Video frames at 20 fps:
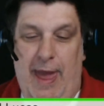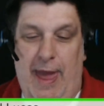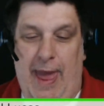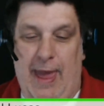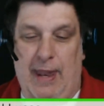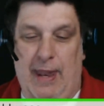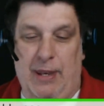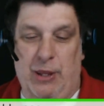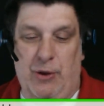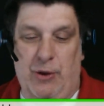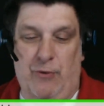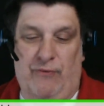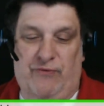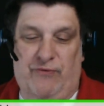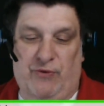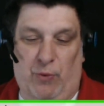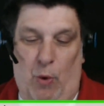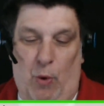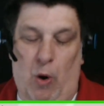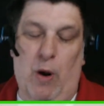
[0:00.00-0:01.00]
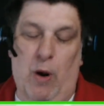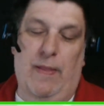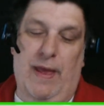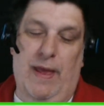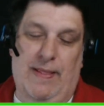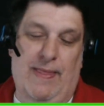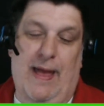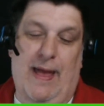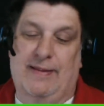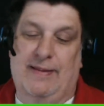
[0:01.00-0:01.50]
And you swore
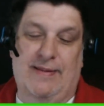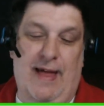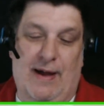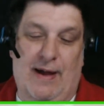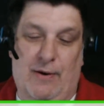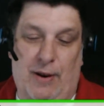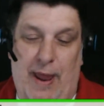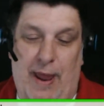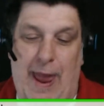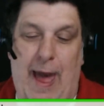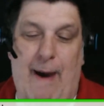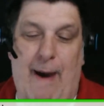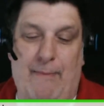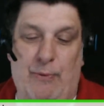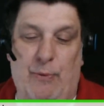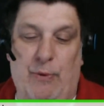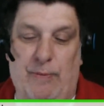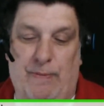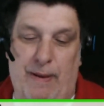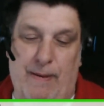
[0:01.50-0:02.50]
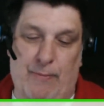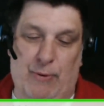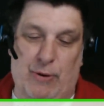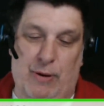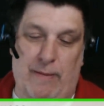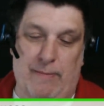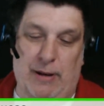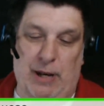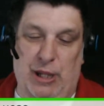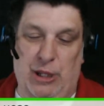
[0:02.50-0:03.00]
that that's not going to happen with people
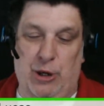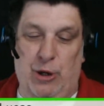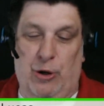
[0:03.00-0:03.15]
coming in.